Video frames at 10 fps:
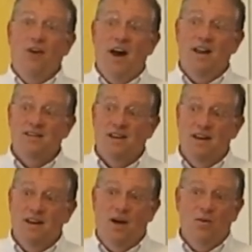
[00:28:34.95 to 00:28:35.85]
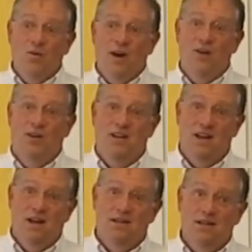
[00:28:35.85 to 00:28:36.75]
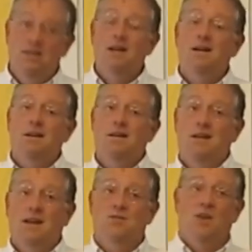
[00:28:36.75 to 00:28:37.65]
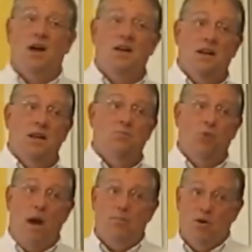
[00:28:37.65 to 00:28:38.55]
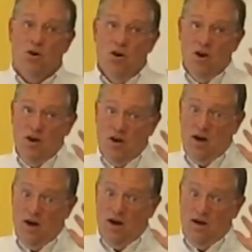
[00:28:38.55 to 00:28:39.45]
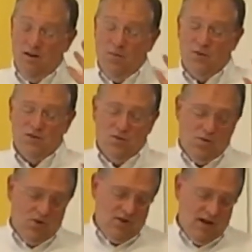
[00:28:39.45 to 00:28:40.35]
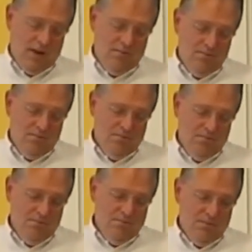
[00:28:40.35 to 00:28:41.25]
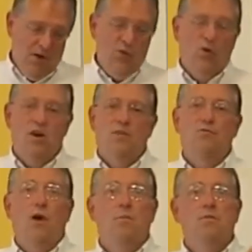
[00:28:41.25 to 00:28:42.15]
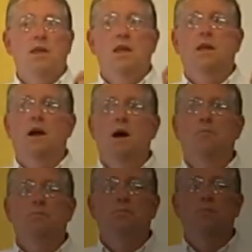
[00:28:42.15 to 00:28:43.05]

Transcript: fun, is it? I wouldn't want to do it to kids. He did it to the kids without getting proper, uh, what's the word, um, authority from the um,